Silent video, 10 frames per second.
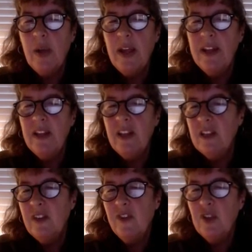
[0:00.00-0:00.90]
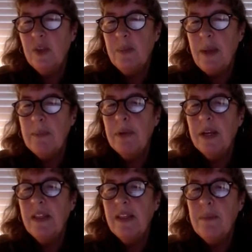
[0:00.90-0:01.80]
and then diffusion might
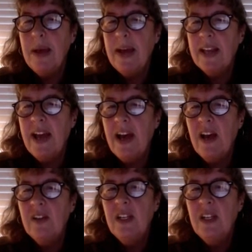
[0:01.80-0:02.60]
bring them back out.